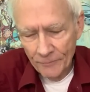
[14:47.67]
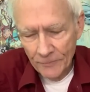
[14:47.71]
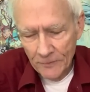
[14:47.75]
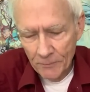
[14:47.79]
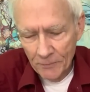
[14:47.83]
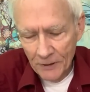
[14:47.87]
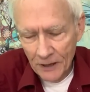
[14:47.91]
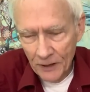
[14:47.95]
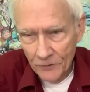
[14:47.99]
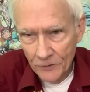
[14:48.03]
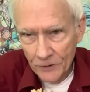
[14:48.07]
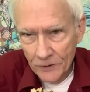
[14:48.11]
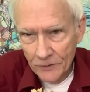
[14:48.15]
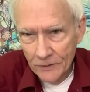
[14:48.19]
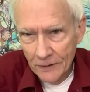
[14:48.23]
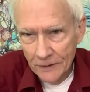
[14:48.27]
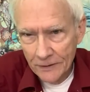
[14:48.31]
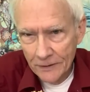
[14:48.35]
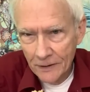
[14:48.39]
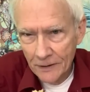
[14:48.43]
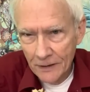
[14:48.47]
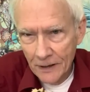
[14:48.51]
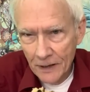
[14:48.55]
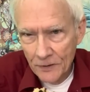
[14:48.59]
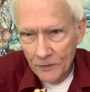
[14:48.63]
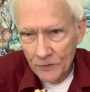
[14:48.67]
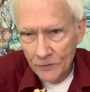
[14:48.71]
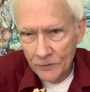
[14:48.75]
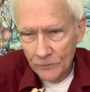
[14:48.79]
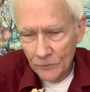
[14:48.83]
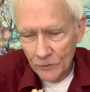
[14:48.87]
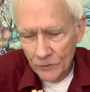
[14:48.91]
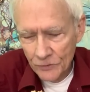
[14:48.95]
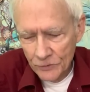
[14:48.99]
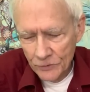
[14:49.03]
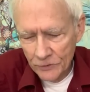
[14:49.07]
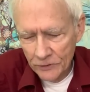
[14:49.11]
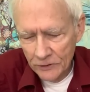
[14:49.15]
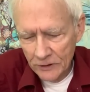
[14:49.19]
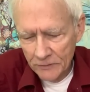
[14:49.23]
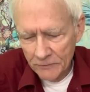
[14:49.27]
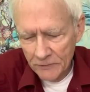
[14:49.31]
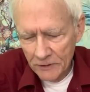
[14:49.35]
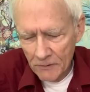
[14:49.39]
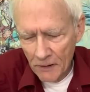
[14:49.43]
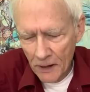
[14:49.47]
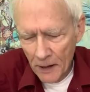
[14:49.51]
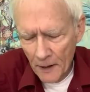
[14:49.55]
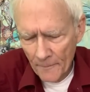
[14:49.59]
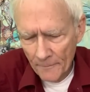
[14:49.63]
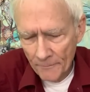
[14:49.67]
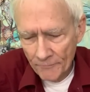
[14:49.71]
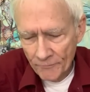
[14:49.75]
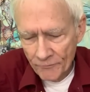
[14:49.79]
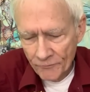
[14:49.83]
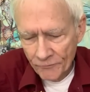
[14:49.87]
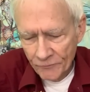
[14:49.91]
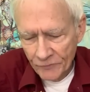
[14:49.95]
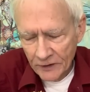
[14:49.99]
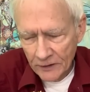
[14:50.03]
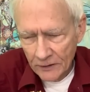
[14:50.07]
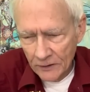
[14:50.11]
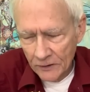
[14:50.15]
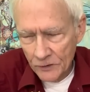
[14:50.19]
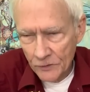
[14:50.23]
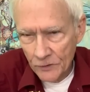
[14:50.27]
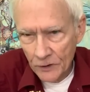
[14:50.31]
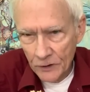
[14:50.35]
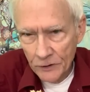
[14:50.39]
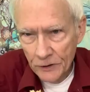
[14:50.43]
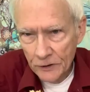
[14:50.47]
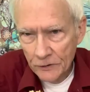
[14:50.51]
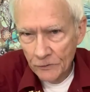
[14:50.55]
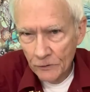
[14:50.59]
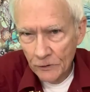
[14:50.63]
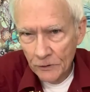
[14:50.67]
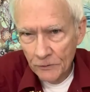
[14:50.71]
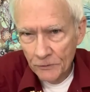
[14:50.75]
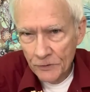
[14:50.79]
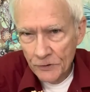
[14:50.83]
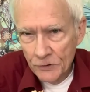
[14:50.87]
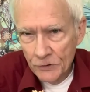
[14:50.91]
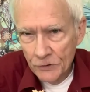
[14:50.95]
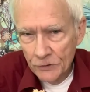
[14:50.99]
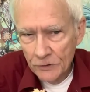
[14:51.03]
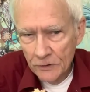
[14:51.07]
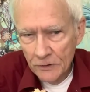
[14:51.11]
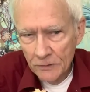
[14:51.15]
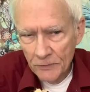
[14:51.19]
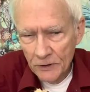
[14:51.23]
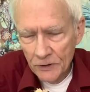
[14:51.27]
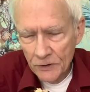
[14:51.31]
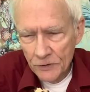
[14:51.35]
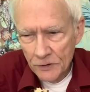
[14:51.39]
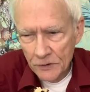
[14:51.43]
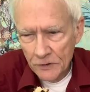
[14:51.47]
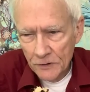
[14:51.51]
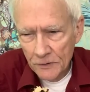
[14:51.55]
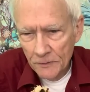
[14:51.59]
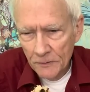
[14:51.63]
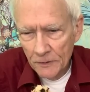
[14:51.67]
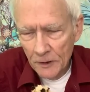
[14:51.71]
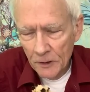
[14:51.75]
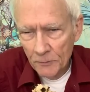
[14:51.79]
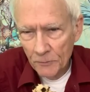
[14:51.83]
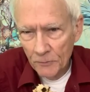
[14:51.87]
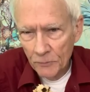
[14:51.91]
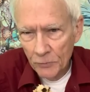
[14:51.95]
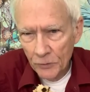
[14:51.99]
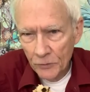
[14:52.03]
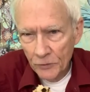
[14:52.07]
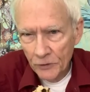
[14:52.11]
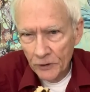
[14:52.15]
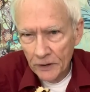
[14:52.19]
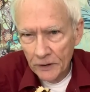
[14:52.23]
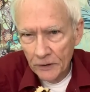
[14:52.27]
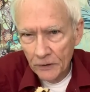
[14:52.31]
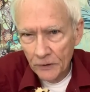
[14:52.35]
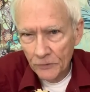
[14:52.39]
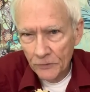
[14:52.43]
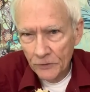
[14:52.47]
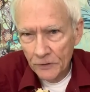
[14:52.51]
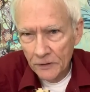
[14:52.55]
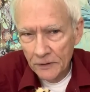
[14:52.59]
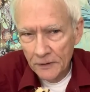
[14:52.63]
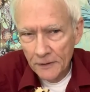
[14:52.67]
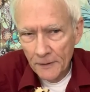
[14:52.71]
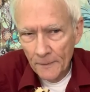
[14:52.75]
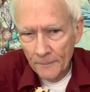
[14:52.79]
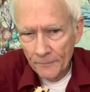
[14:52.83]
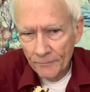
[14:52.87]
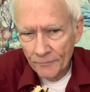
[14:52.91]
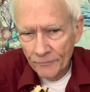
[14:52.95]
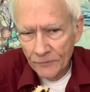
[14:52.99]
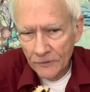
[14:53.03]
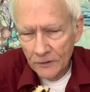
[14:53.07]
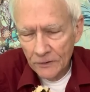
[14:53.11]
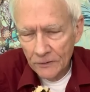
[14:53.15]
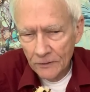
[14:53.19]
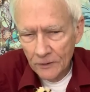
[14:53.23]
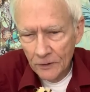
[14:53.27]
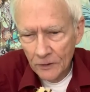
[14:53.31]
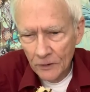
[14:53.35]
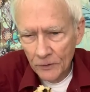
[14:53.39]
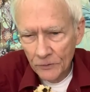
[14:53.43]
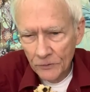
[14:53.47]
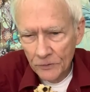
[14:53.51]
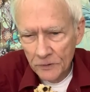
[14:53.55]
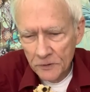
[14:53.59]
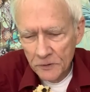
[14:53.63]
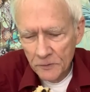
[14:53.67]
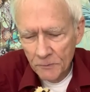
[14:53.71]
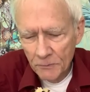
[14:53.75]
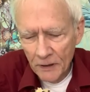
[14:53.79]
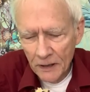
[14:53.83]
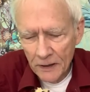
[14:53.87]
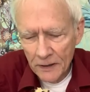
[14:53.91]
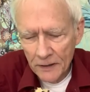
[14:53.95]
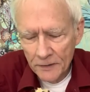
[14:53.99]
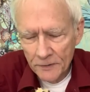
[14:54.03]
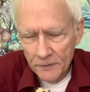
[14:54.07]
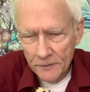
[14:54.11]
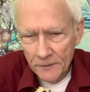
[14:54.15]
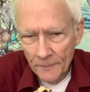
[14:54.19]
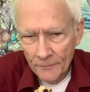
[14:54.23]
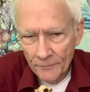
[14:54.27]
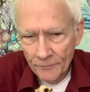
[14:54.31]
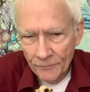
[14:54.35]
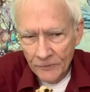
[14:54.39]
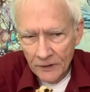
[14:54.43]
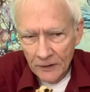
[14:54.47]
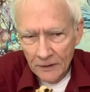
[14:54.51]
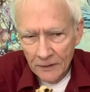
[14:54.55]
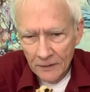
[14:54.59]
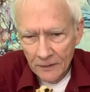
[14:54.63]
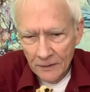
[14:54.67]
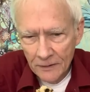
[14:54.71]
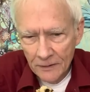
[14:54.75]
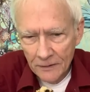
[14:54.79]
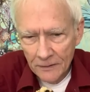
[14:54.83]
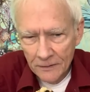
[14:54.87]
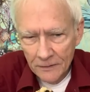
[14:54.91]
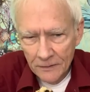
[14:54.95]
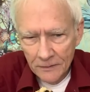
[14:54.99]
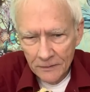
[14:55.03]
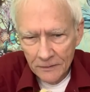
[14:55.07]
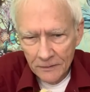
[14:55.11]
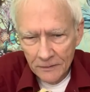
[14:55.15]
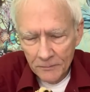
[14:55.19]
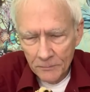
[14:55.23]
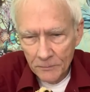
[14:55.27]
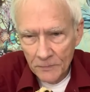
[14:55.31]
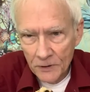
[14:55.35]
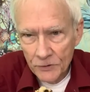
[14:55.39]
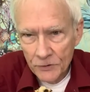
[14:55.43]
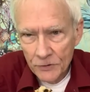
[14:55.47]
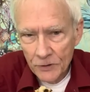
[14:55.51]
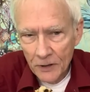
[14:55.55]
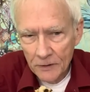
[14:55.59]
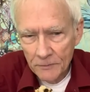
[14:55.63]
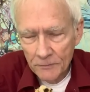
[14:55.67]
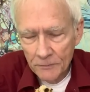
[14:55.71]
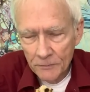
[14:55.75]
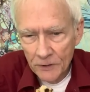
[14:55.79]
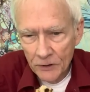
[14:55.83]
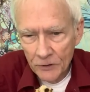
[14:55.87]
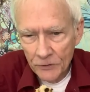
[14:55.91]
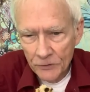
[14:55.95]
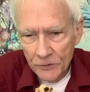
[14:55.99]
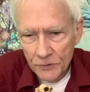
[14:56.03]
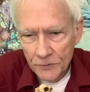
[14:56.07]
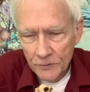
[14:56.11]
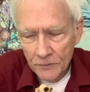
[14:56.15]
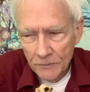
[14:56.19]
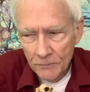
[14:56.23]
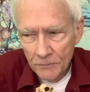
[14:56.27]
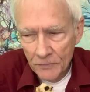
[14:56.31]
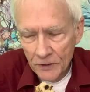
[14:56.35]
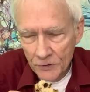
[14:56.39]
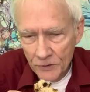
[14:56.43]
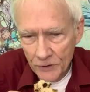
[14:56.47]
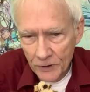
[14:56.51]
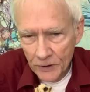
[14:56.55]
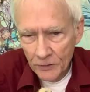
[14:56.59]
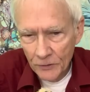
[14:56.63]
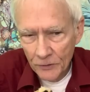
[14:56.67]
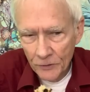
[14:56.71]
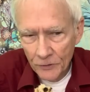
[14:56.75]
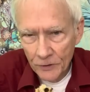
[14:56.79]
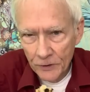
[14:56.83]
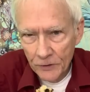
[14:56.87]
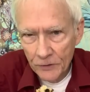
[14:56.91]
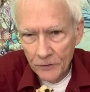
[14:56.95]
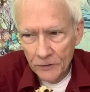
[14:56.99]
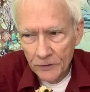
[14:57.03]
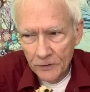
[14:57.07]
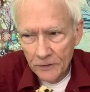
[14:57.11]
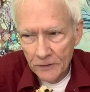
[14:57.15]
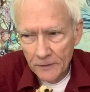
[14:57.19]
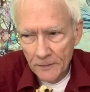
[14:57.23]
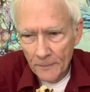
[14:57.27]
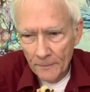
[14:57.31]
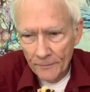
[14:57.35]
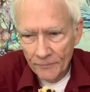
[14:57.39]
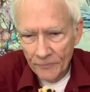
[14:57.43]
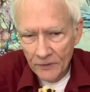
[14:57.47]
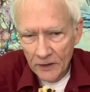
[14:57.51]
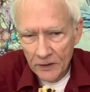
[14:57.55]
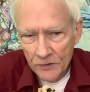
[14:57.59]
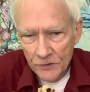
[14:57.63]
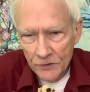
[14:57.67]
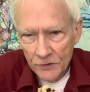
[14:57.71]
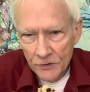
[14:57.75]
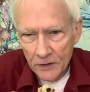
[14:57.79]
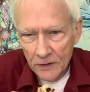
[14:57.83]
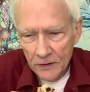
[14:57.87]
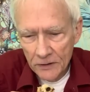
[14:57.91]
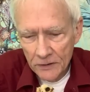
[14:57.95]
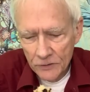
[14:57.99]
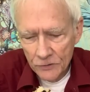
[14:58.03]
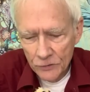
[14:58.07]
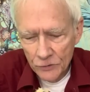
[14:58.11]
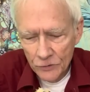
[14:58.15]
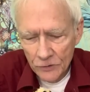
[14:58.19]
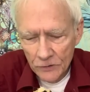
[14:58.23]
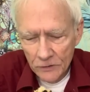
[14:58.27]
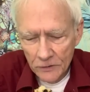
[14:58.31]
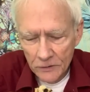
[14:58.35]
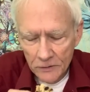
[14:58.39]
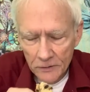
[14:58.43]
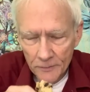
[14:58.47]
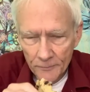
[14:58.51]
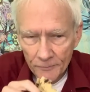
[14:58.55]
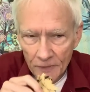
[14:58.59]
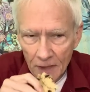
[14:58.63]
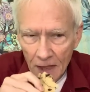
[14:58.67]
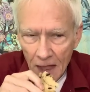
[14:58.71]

but I think they could add some more cinnamon. There's nothing wrong with cinnamon. It's a pretty healthy spice. Much healthier than say sugar.